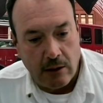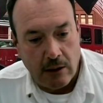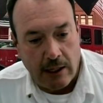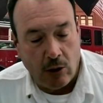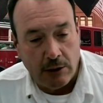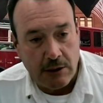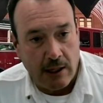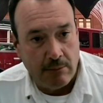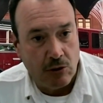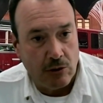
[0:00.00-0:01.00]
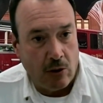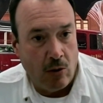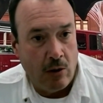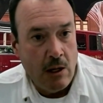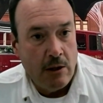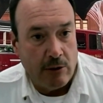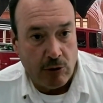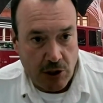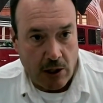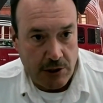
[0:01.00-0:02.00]
at all times, so they're in
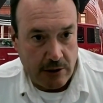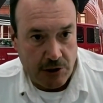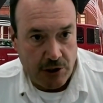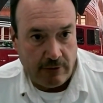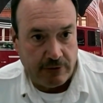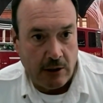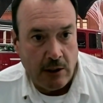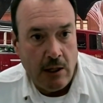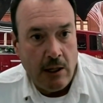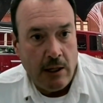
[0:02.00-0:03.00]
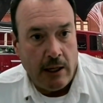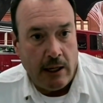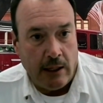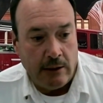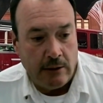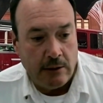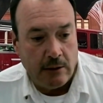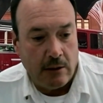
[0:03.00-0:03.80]
charge of the shift. And